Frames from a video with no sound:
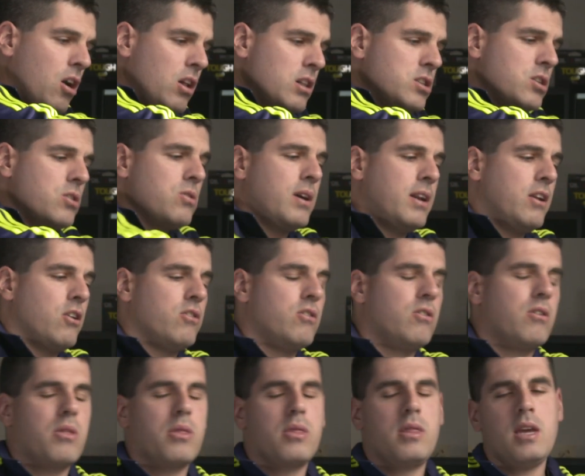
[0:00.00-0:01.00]
Also,
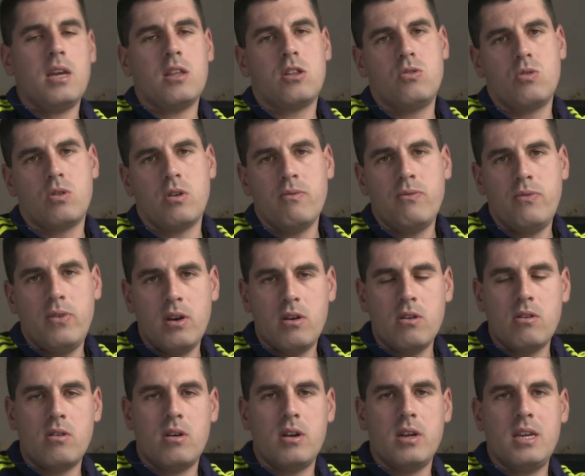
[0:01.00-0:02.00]
another thing to
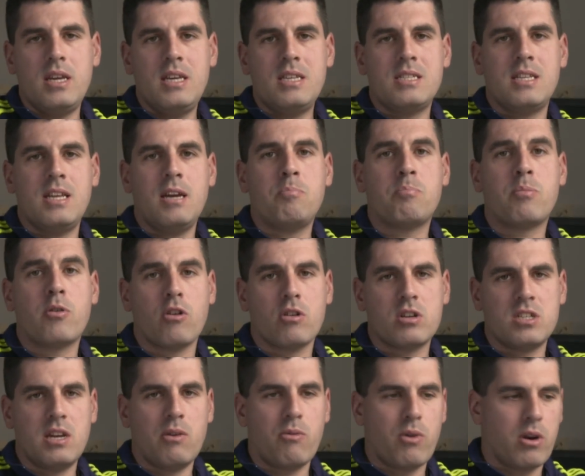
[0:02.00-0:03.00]
configure is the proxy